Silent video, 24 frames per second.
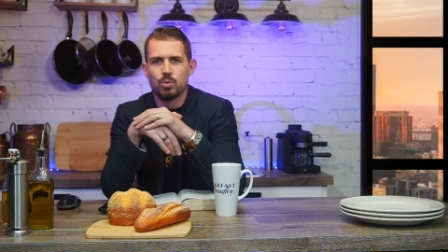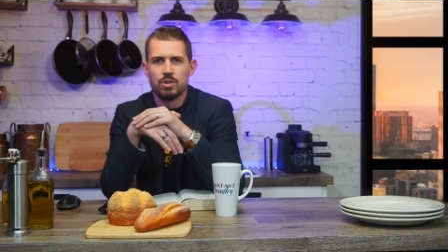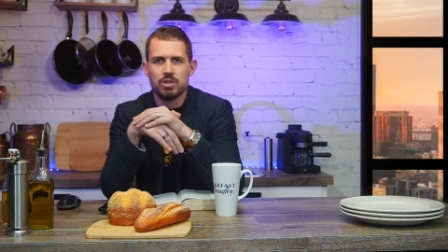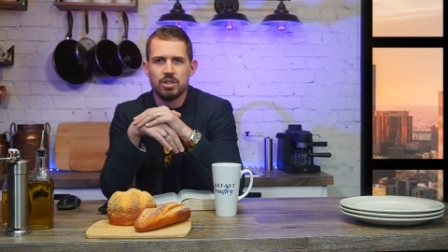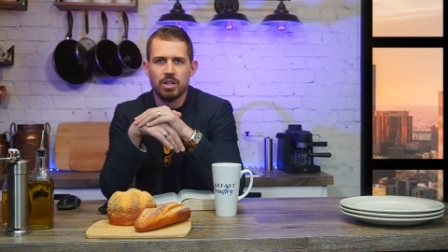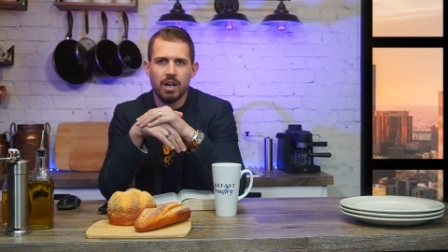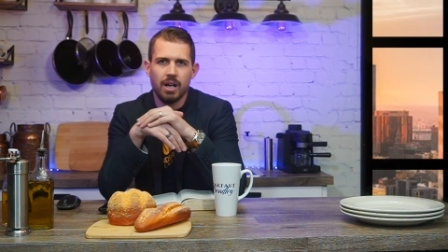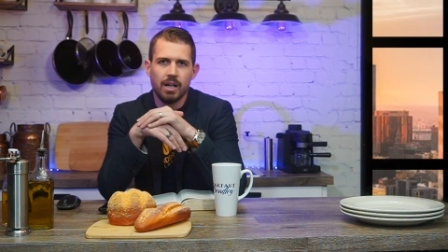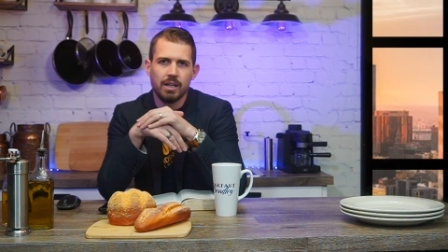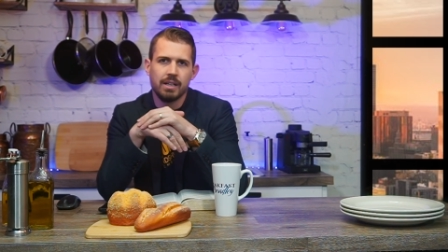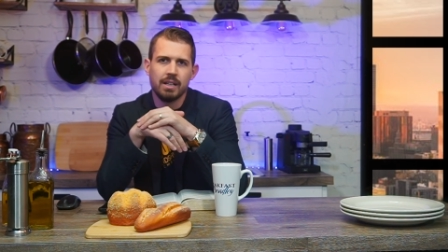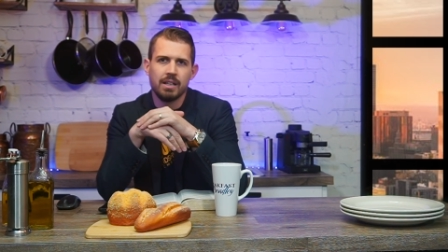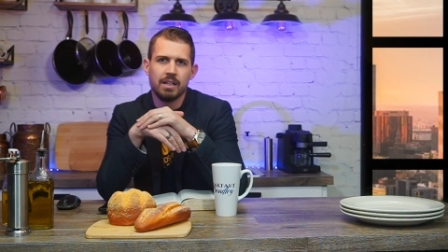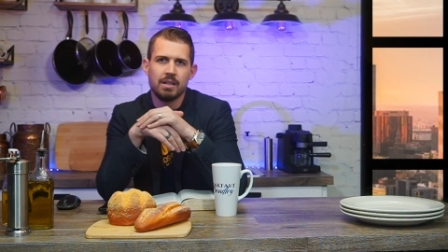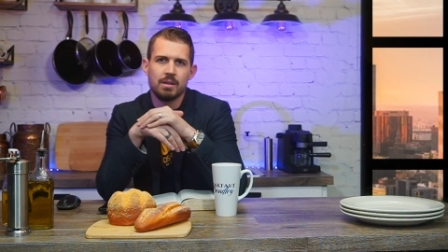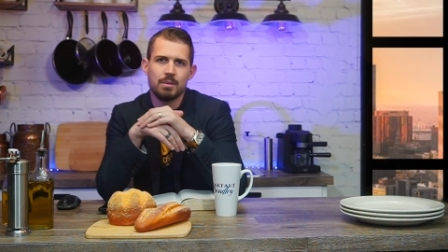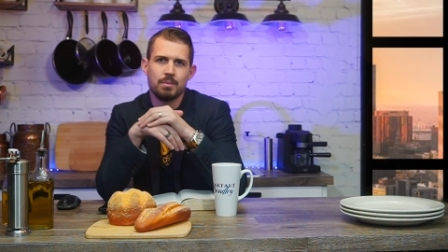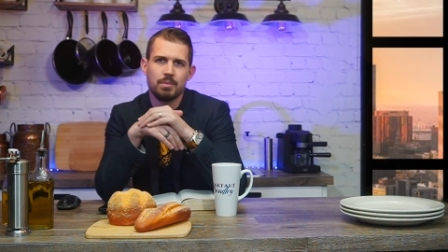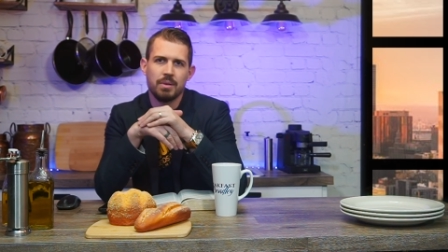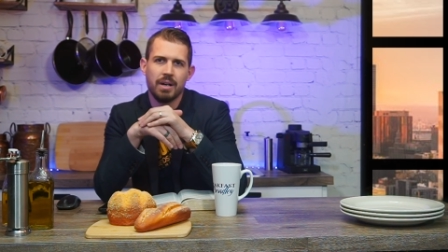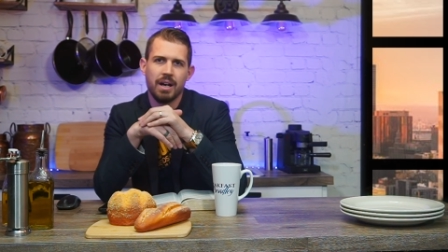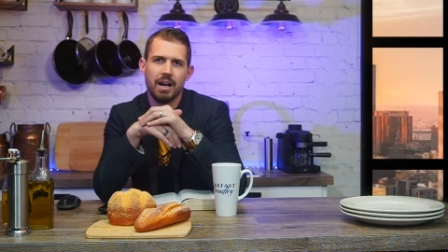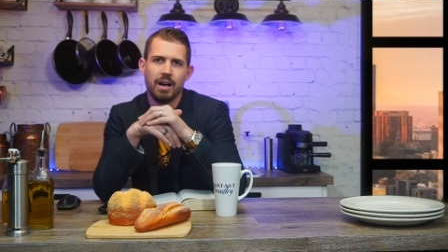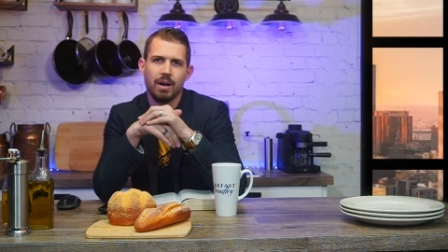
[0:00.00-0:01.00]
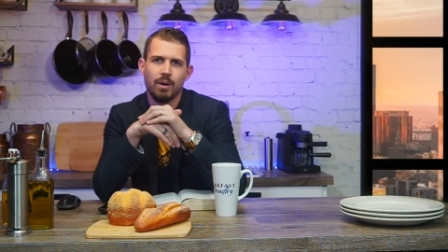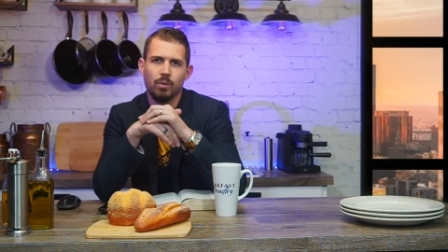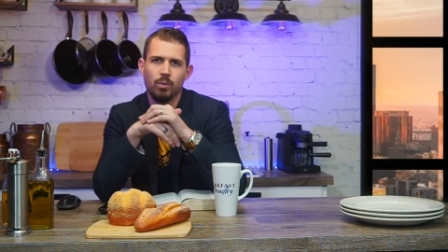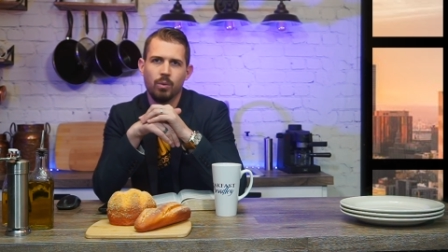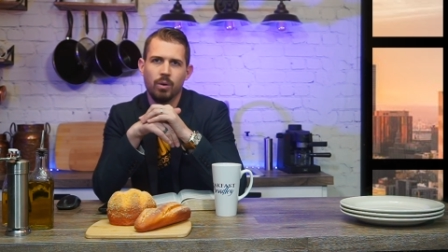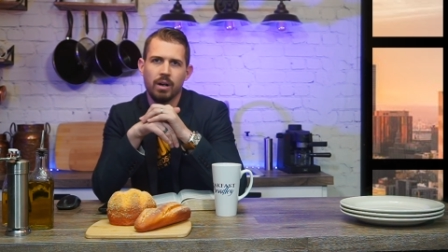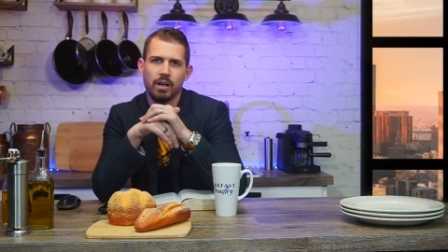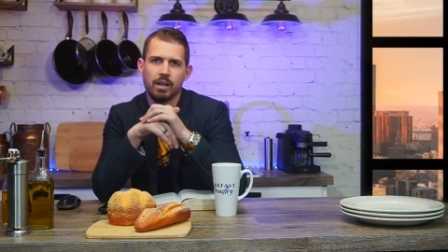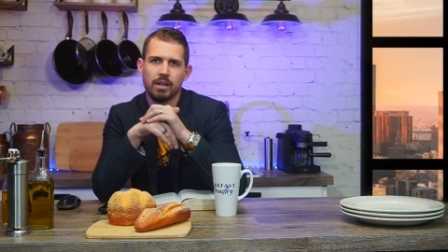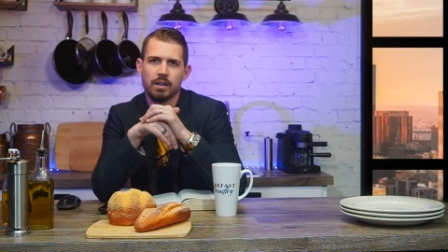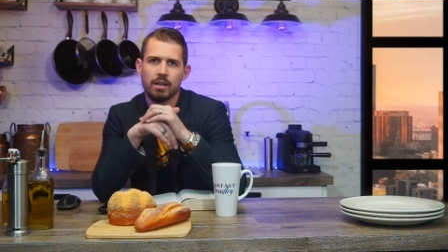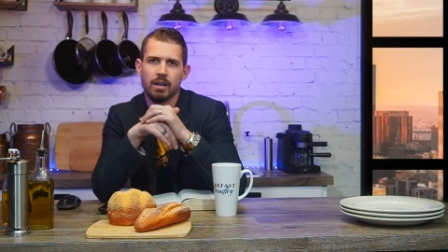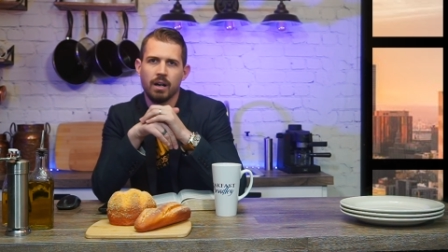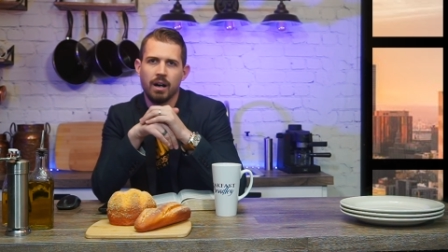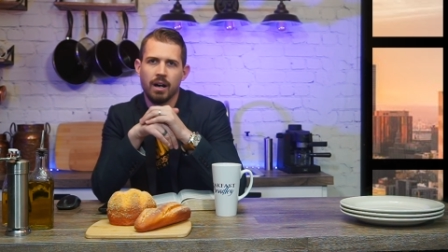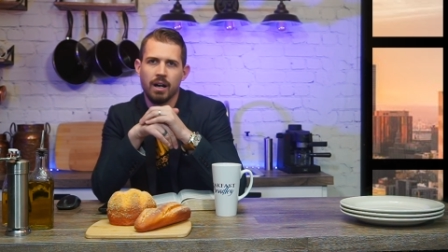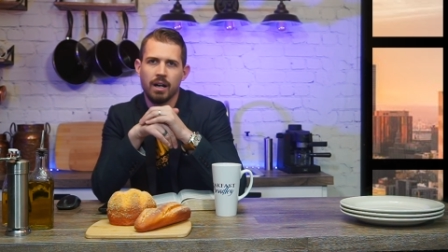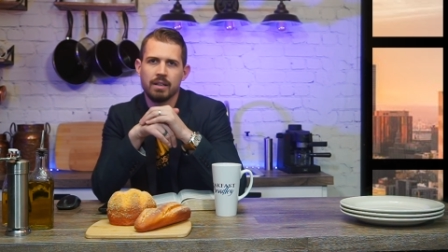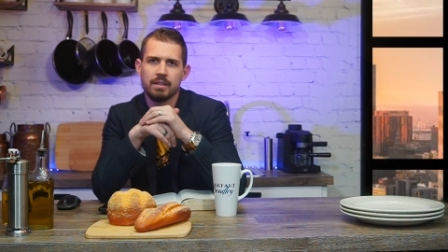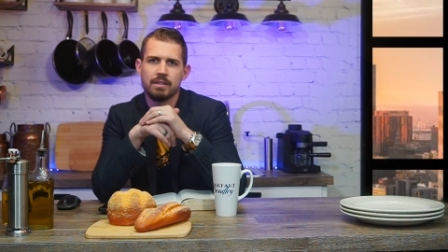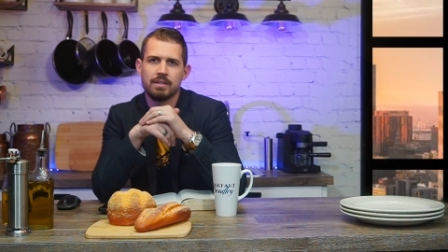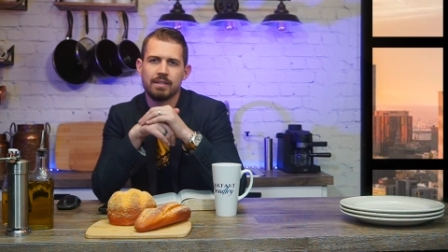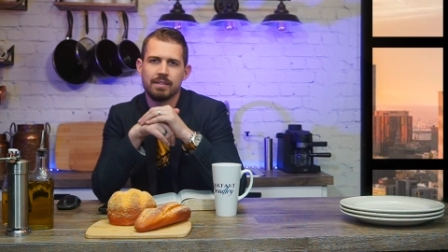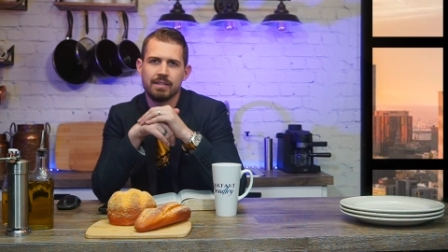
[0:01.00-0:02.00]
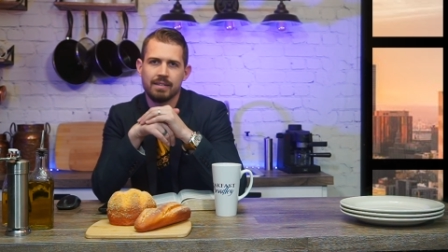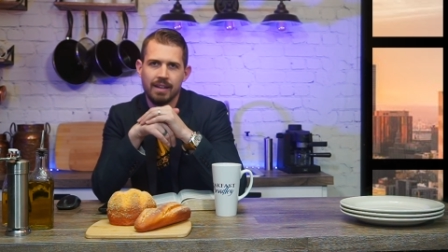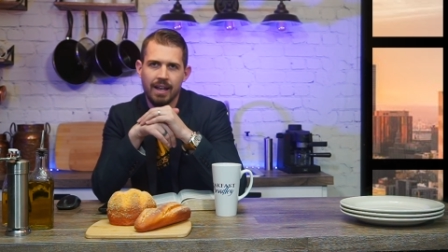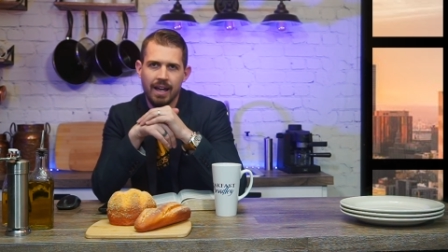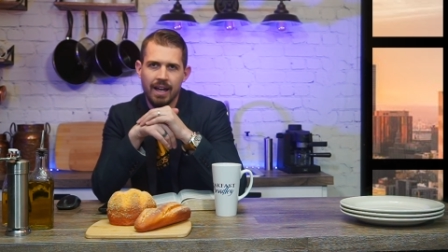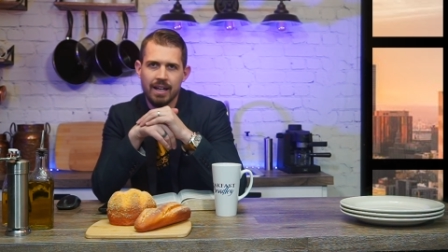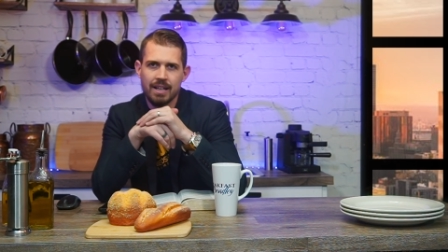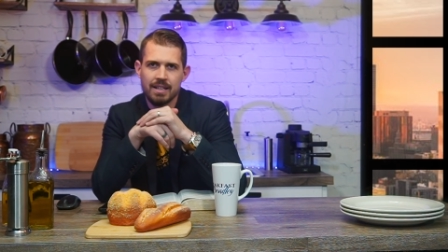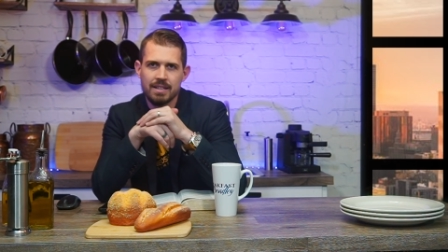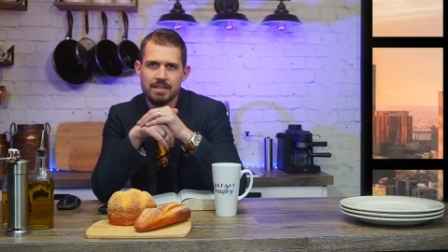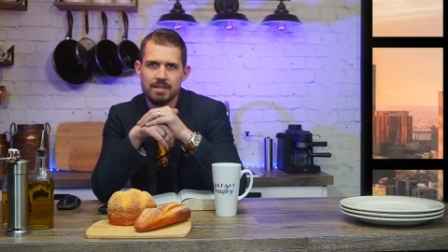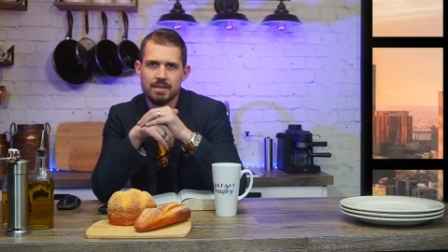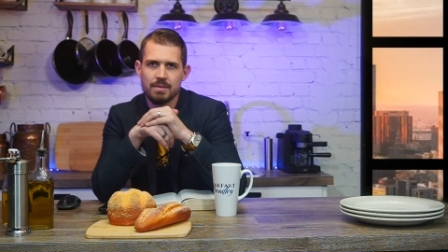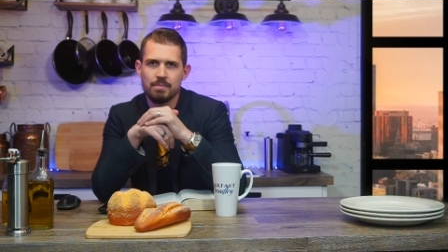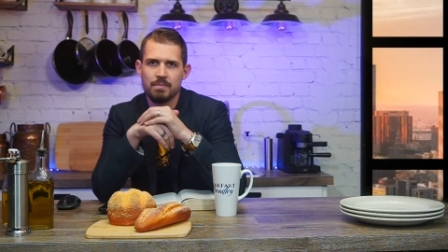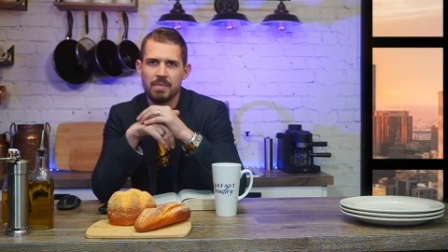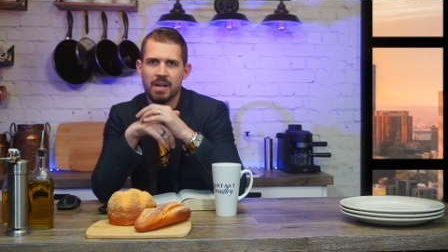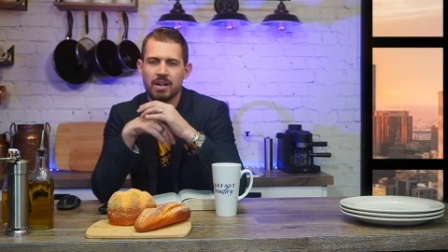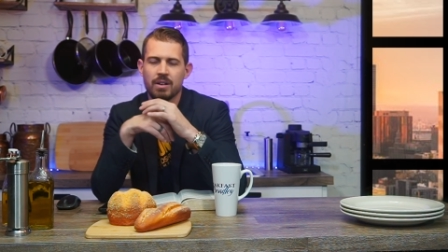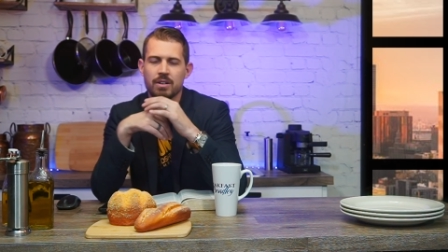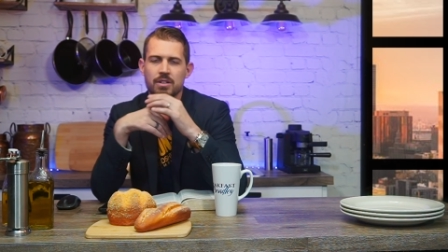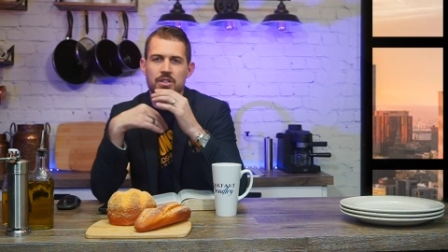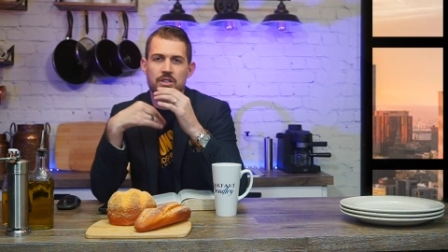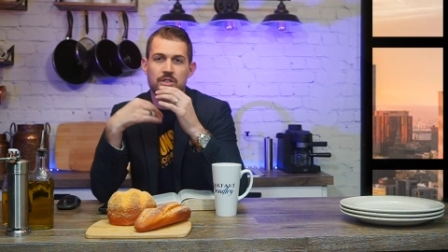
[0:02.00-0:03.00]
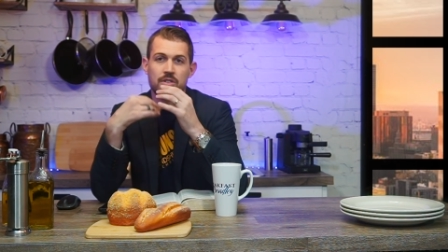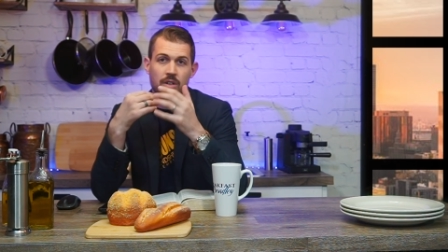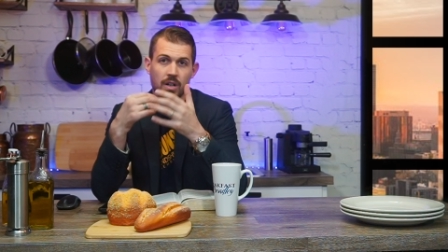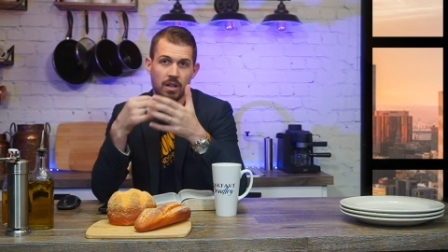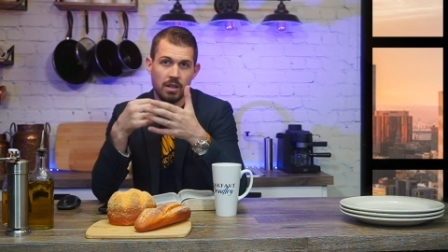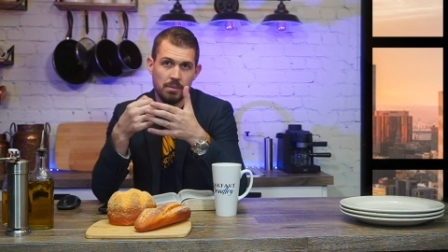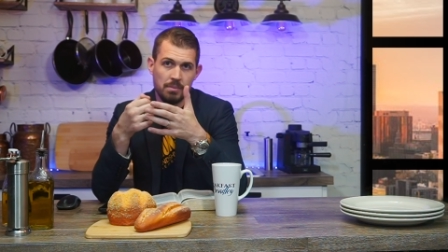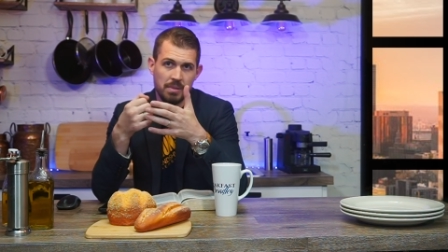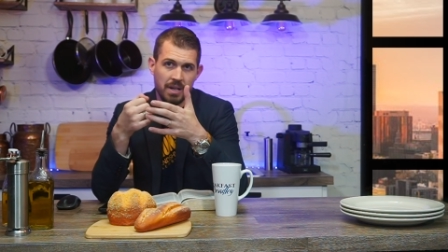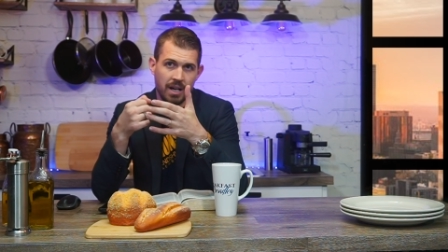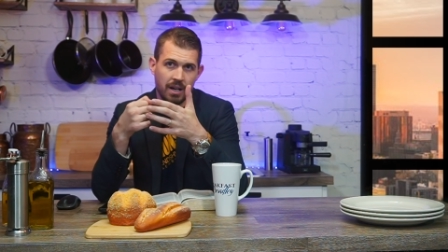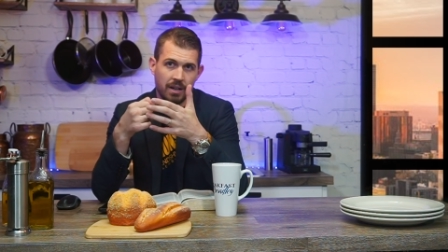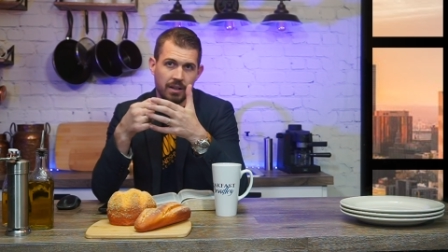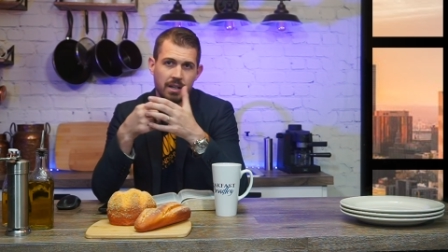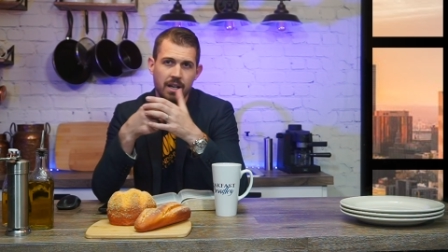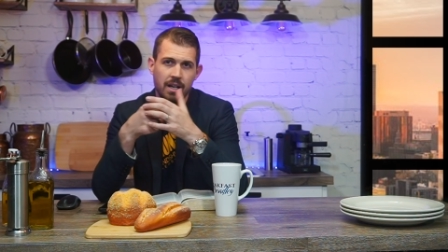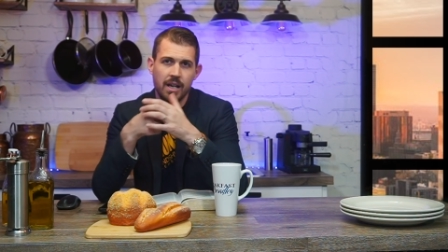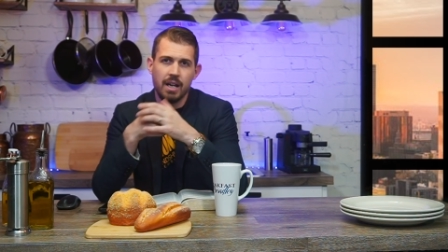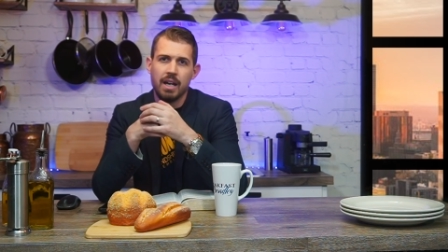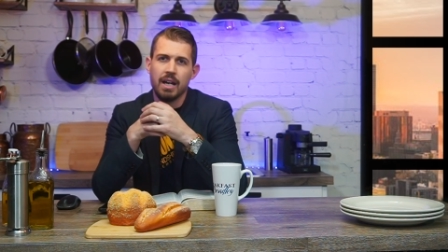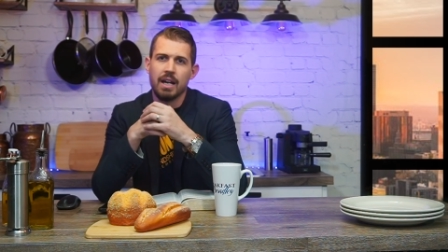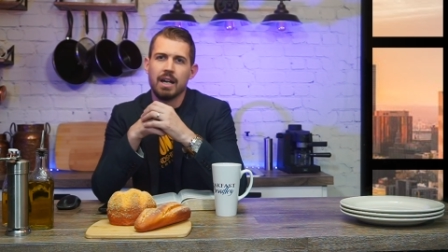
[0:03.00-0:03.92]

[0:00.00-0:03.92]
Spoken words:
We're talking about what God says marriage is all about